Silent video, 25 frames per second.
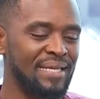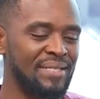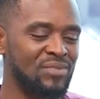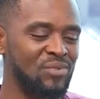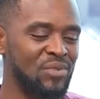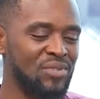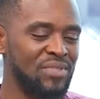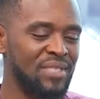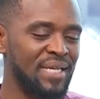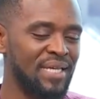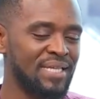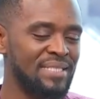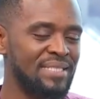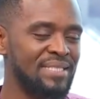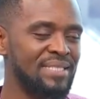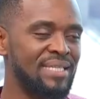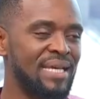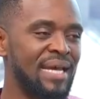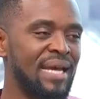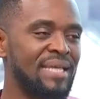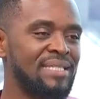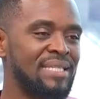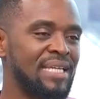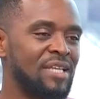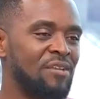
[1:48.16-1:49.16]
So
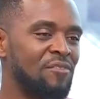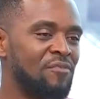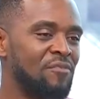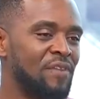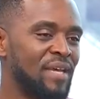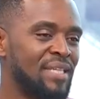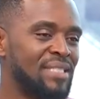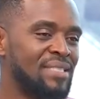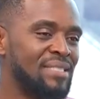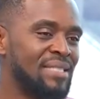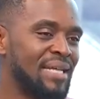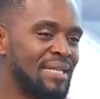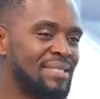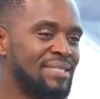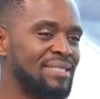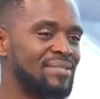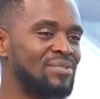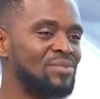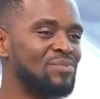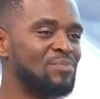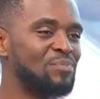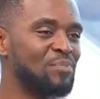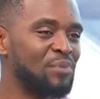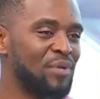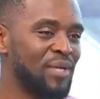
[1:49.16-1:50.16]
STI is an infection that
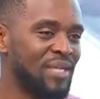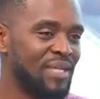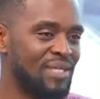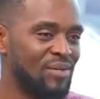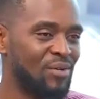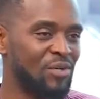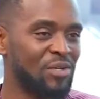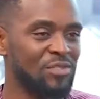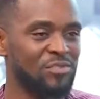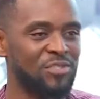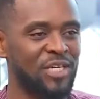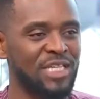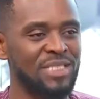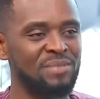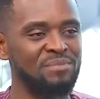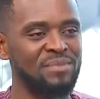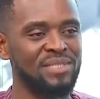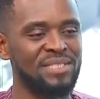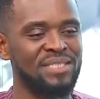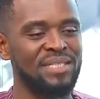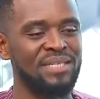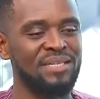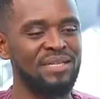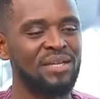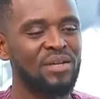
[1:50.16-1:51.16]
is spread or
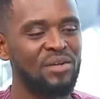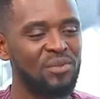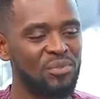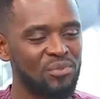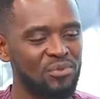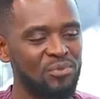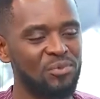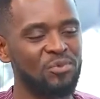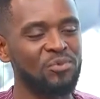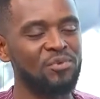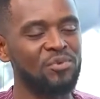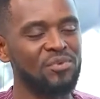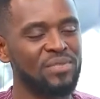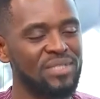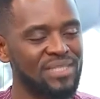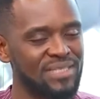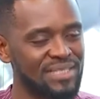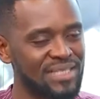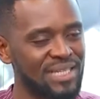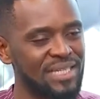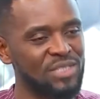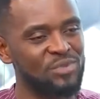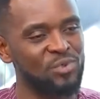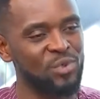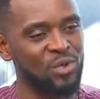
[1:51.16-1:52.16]
transmitted through
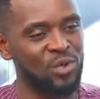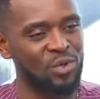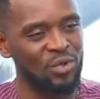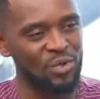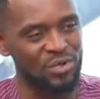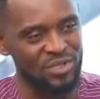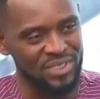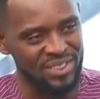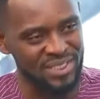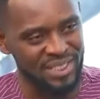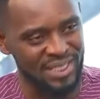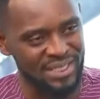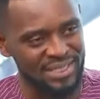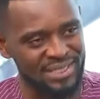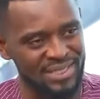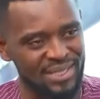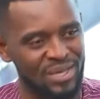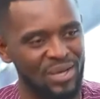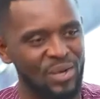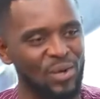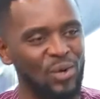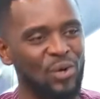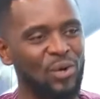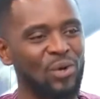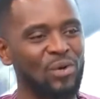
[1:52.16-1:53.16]
sexual contact
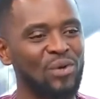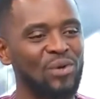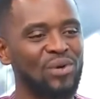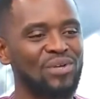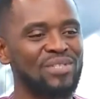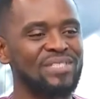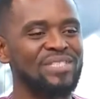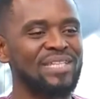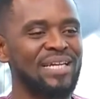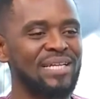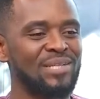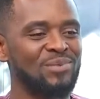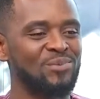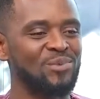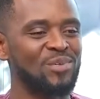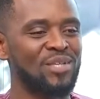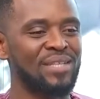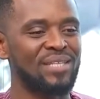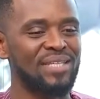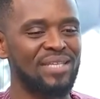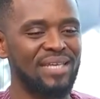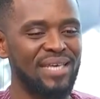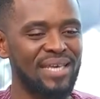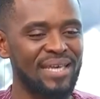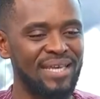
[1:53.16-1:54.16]
or contact
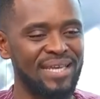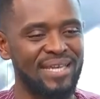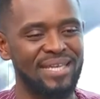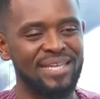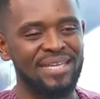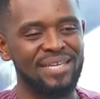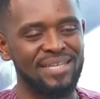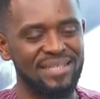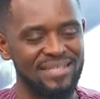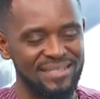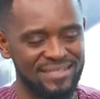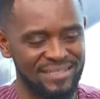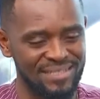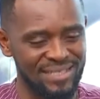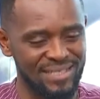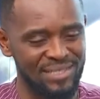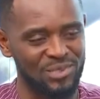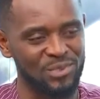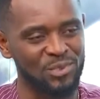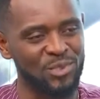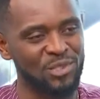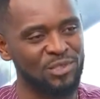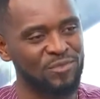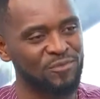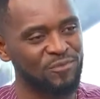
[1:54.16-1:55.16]
with any
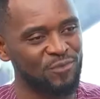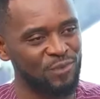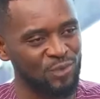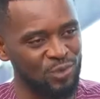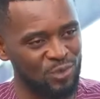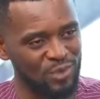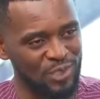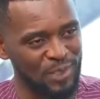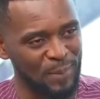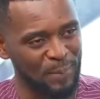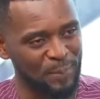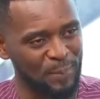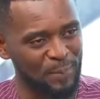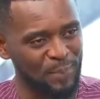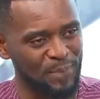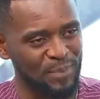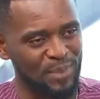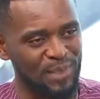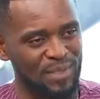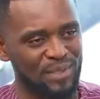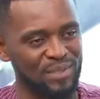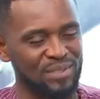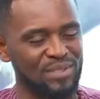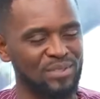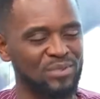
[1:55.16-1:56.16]
sexual fluid.
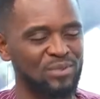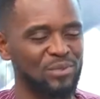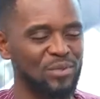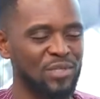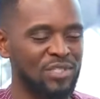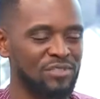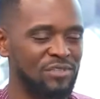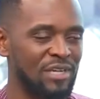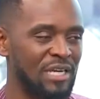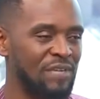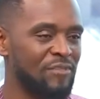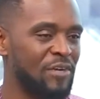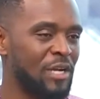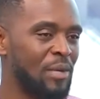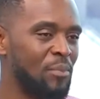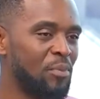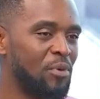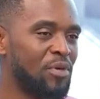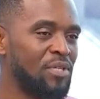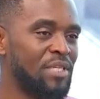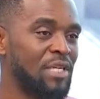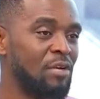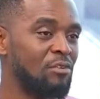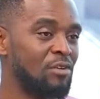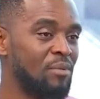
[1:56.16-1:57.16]
You see, so it's very, very
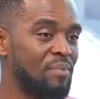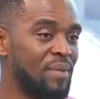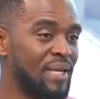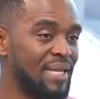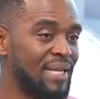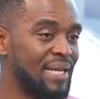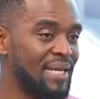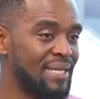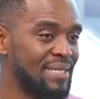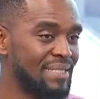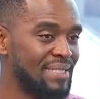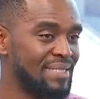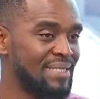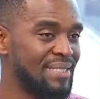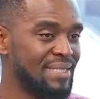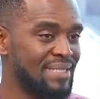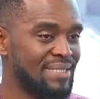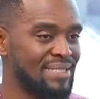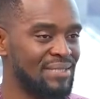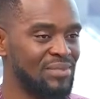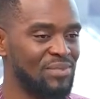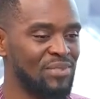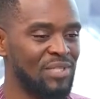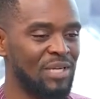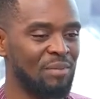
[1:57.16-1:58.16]
important that we make that
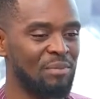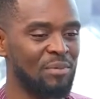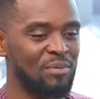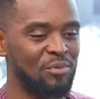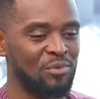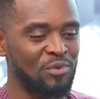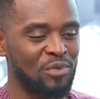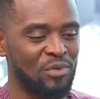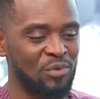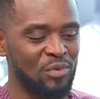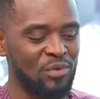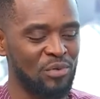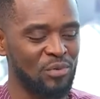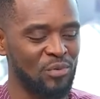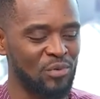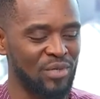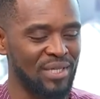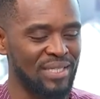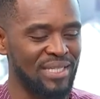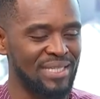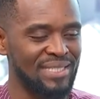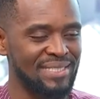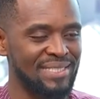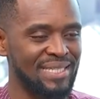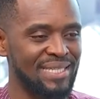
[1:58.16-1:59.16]
distinction so that people will
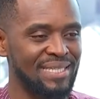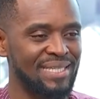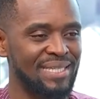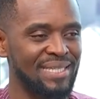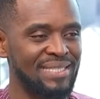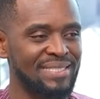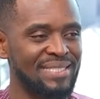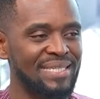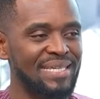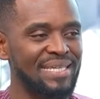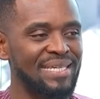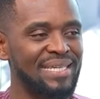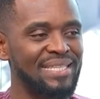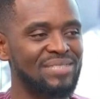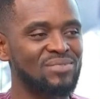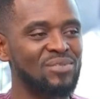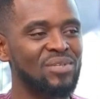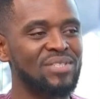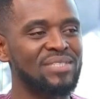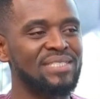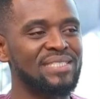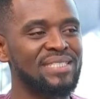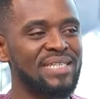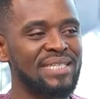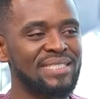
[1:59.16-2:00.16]
understand that it's
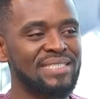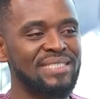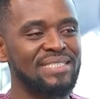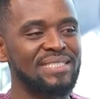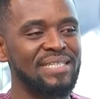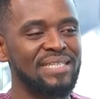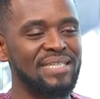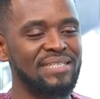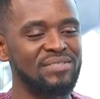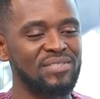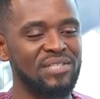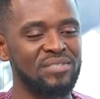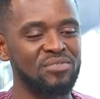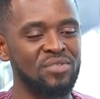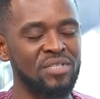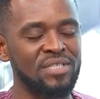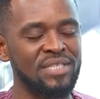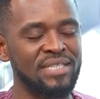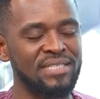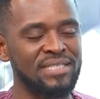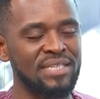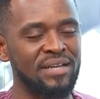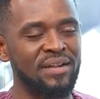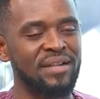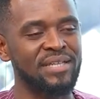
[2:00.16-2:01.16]
not
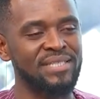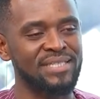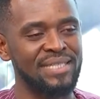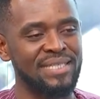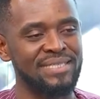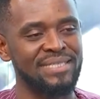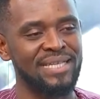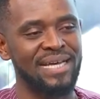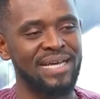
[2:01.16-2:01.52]
necessarily just